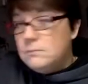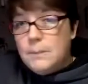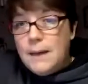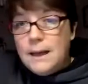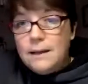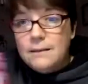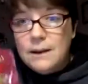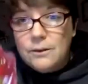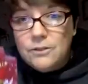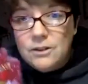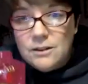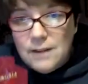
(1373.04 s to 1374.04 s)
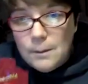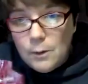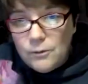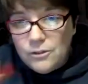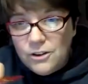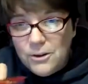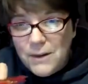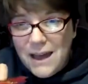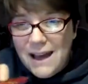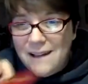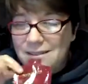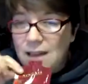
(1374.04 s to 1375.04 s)
the packet that I was going to demo for you
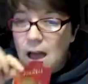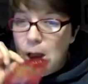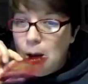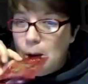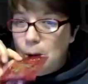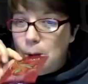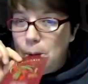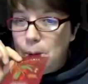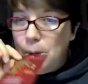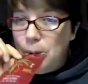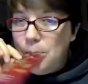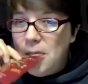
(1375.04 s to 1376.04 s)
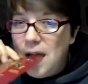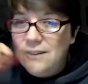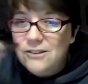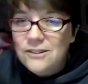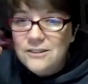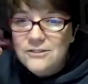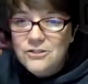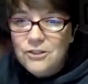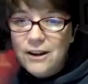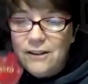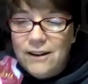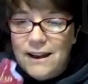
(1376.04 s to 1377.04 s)
guys. I just
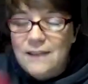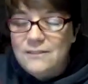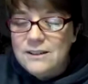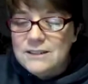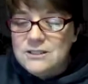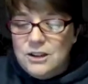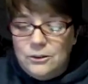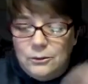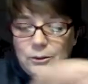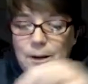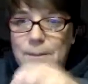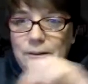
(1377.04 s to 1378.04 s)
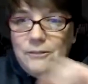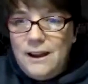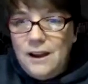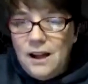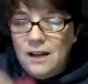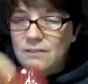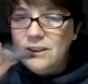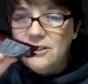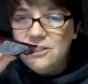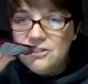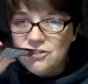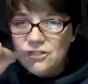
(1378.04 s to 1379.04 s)
drank right out of it. So you rip it right off and you
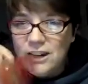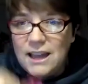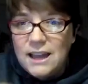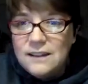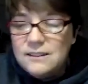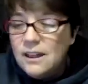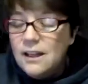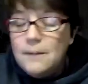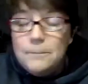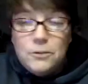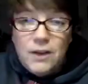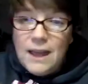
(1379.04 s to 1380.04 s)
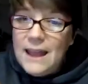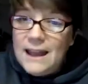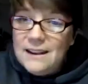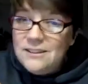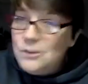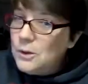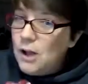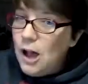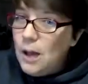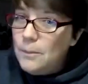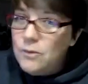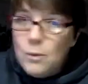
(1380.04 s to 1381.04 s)
just drink it. You can add it to a
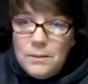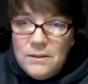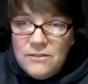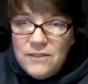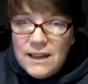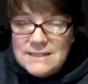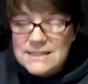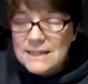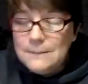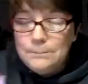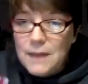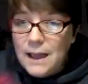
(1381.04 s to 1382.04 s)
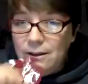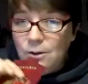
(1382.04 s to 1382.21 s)
cup if you want to be fancy. I